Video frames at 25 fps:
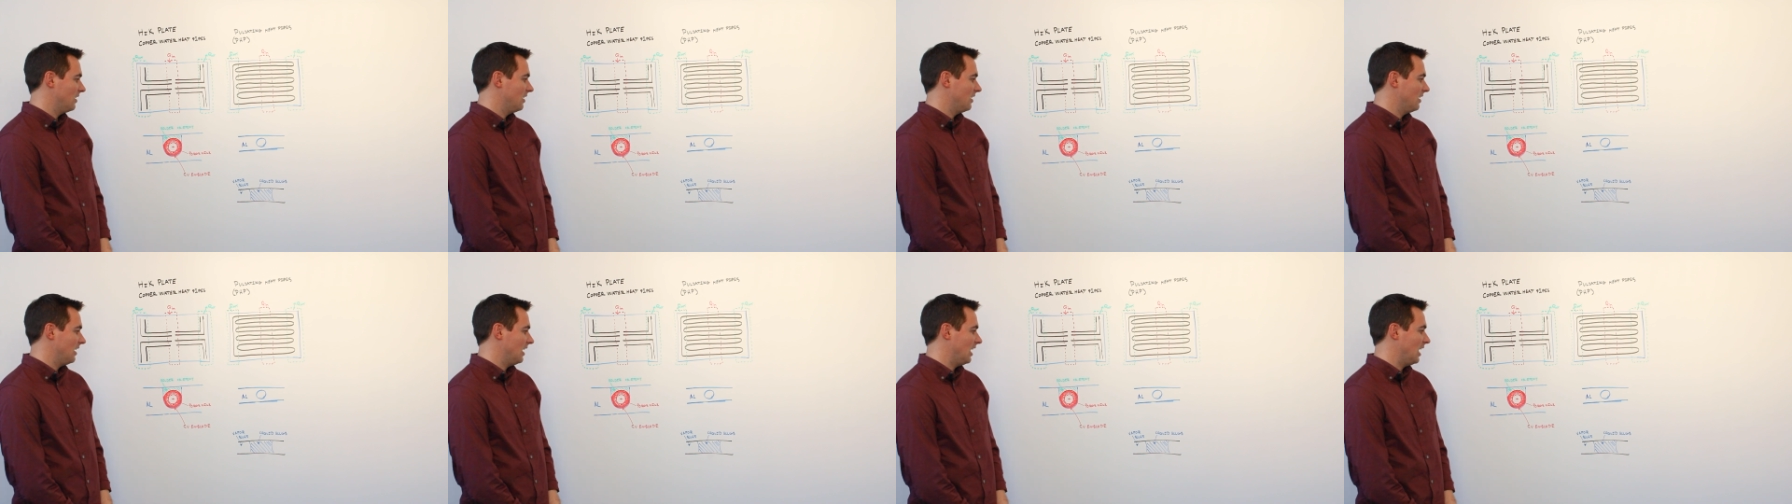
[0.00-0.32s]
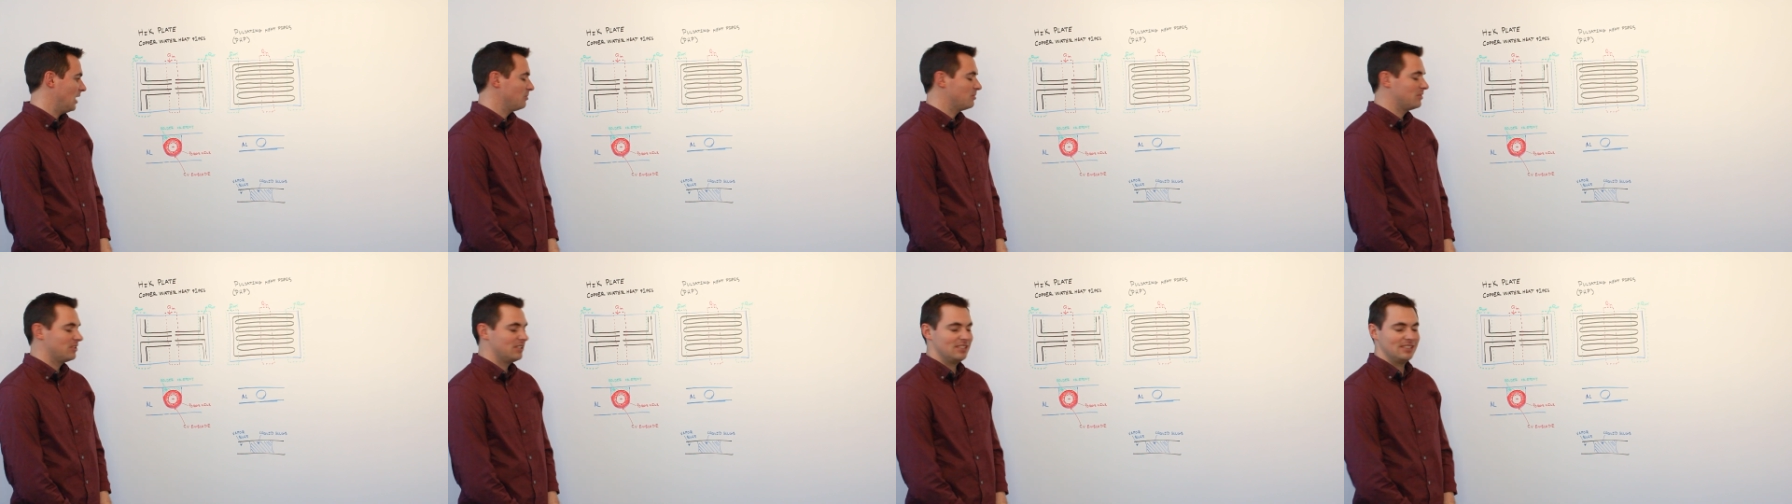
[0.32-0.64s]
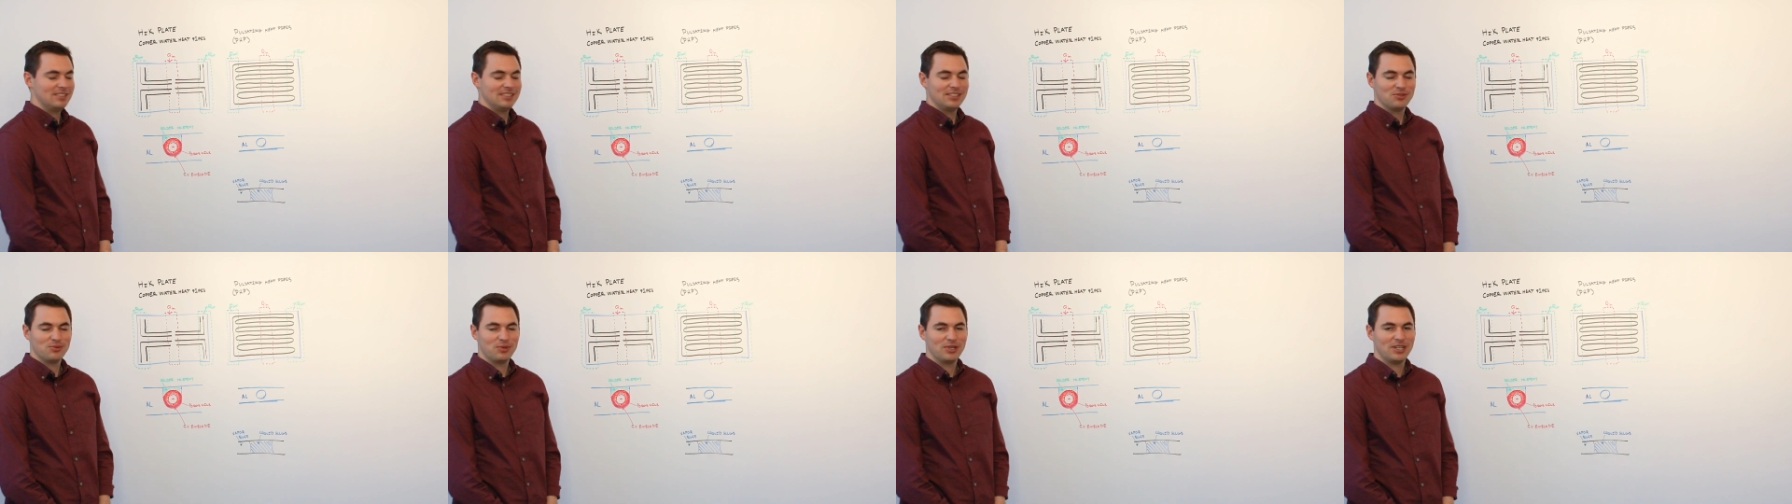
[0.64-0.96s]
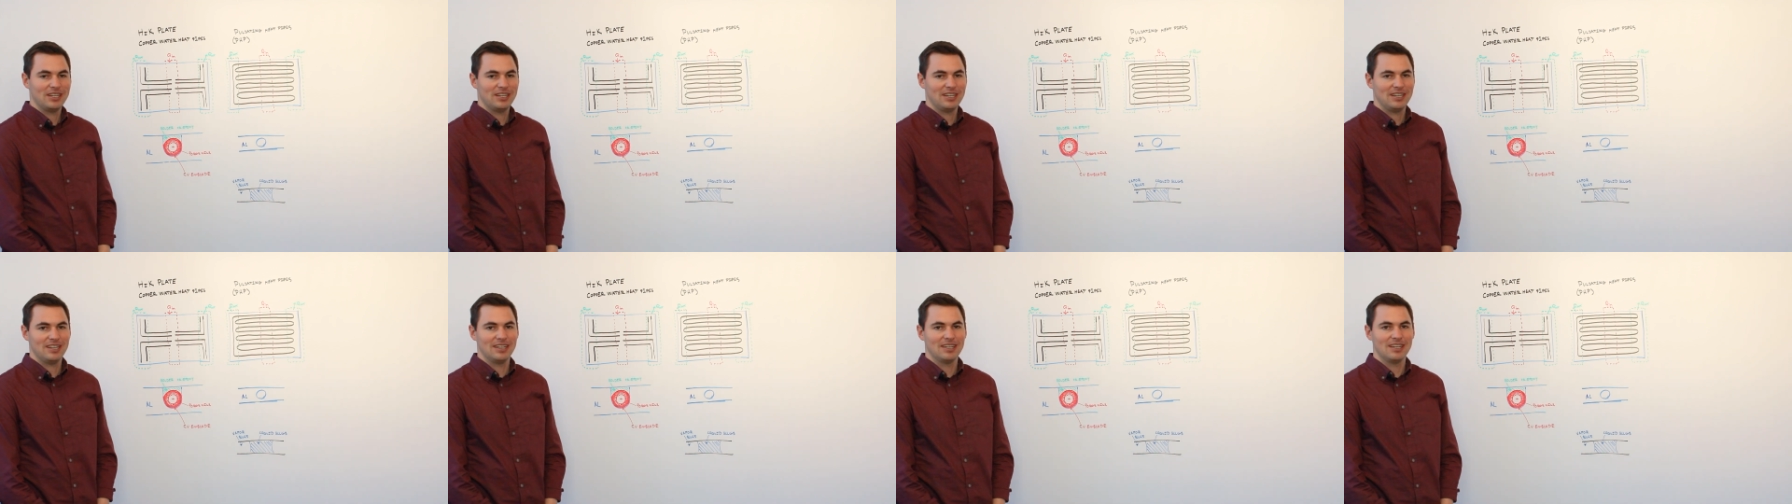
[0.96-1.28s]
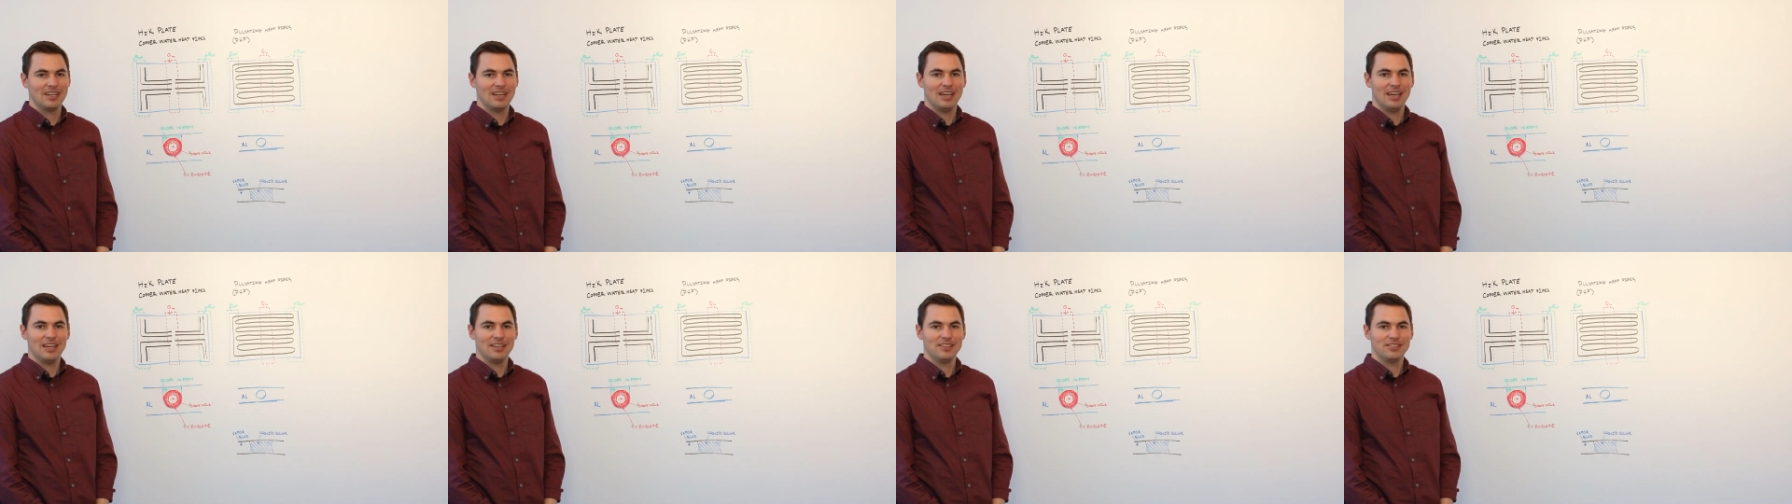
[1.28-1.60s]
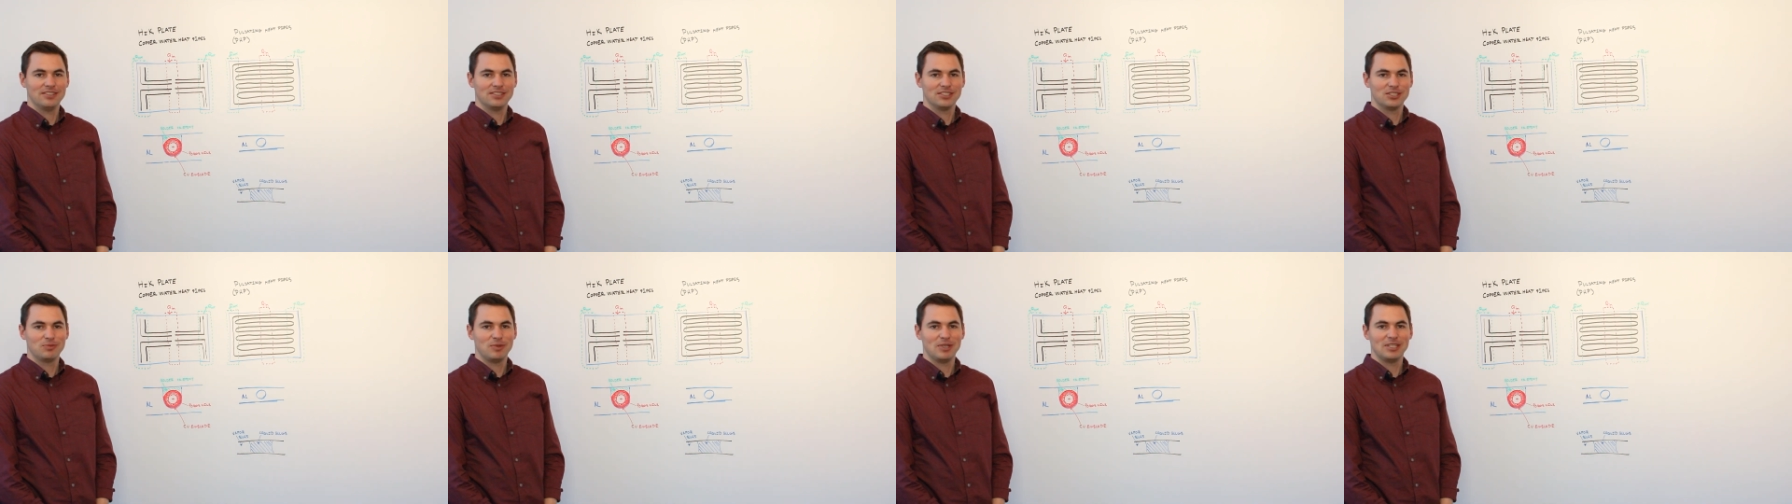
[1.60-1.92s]
options where either
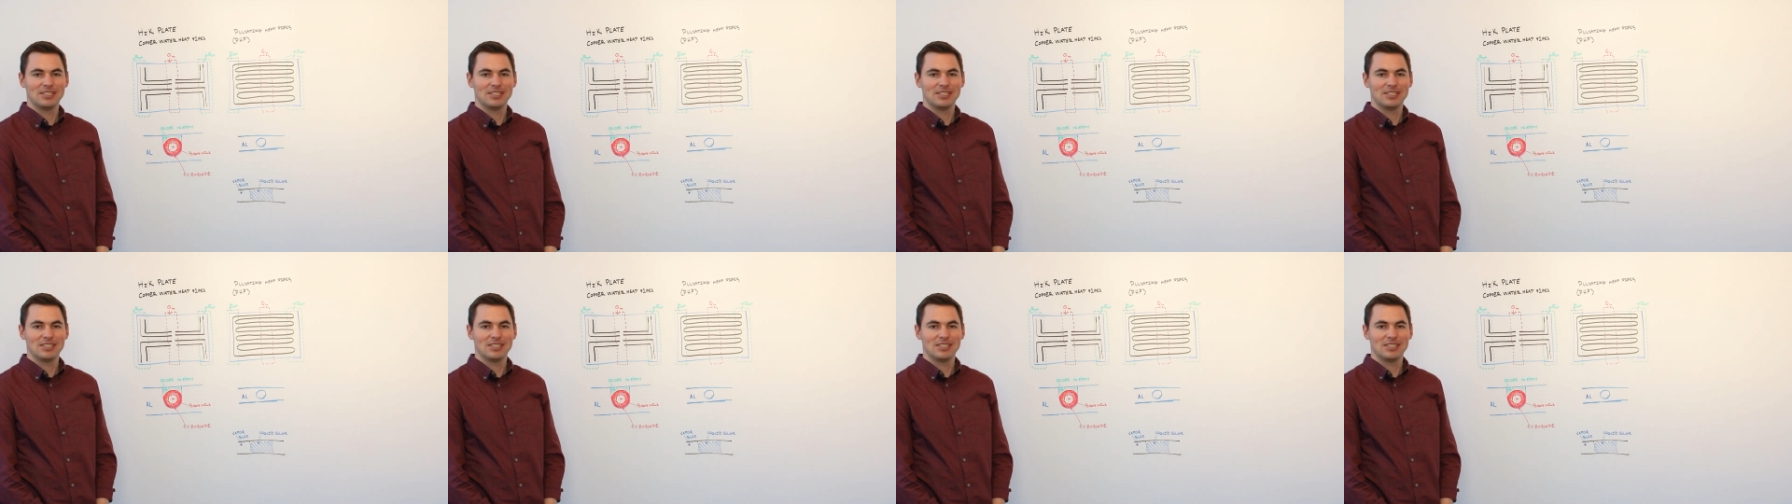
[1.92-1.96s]
space